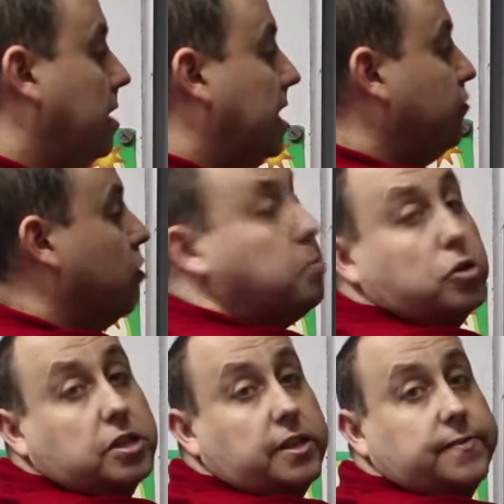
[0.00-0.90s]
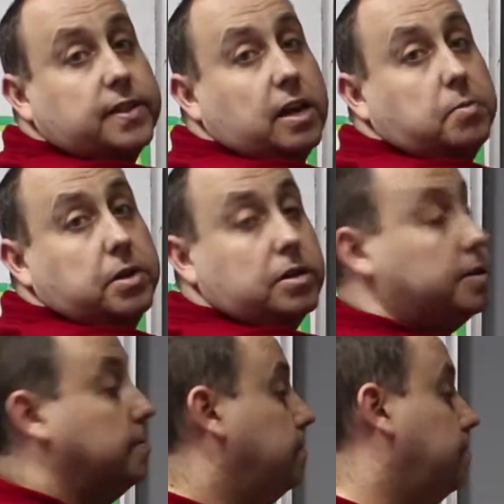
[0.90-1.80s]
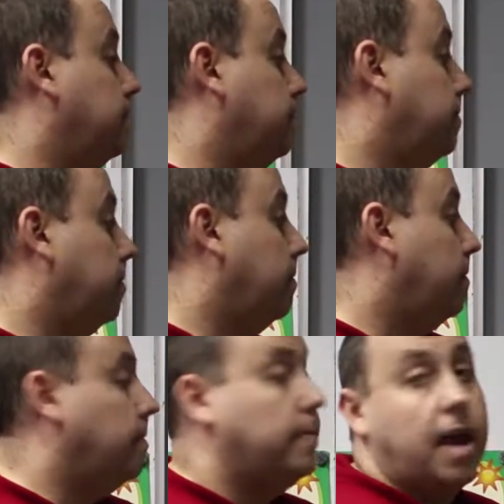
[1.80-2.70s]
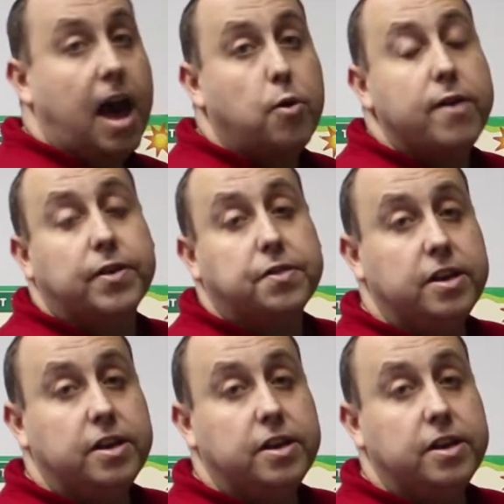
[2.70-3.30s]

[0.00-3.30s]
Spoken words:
That's for a positive statement. However,